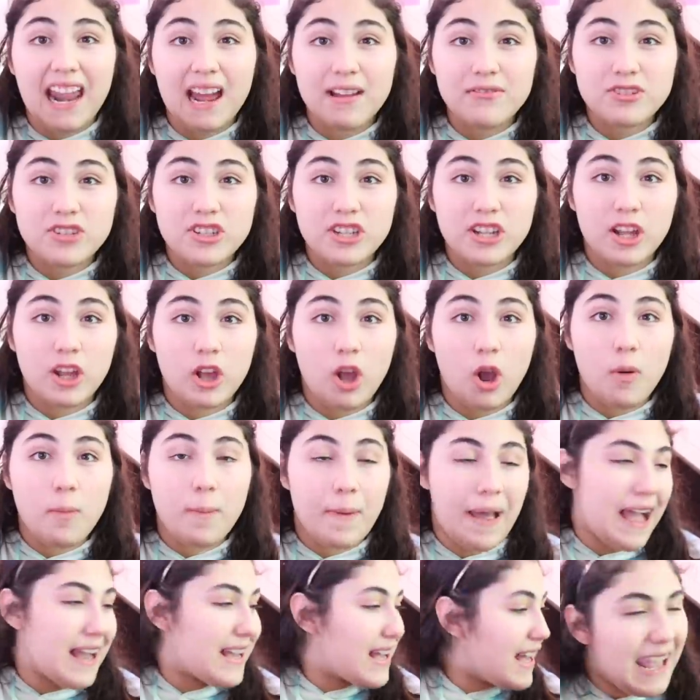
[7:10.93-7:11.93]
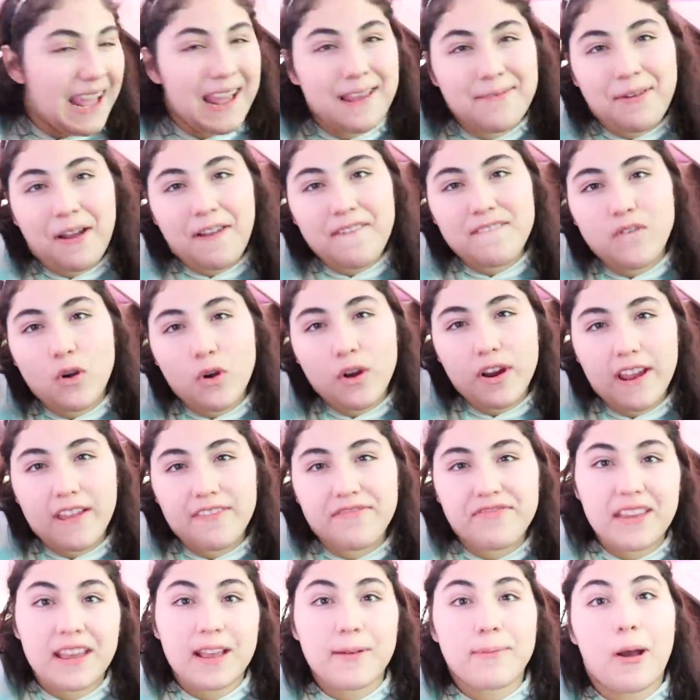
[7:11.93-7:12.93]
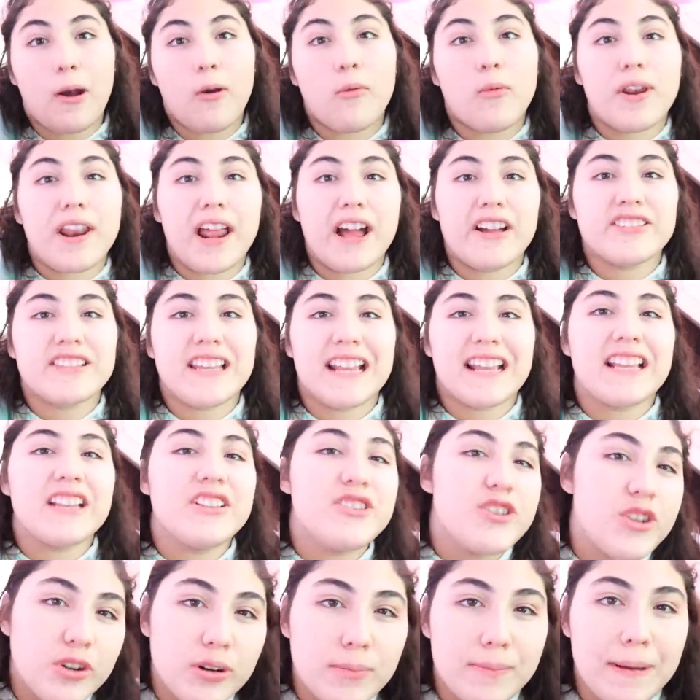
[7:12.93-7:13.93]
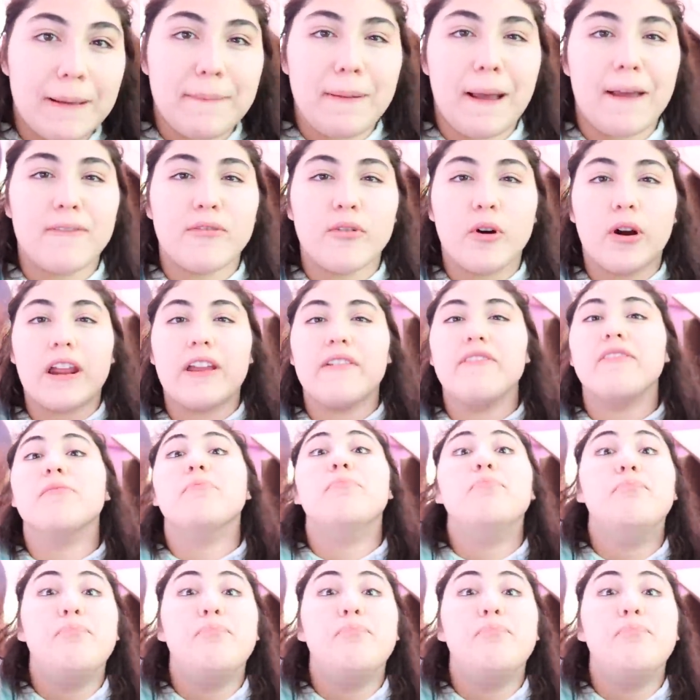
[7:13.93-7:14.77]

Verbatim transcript: And I'm just gonna go back in my fort and think about what else I could do to make my fort even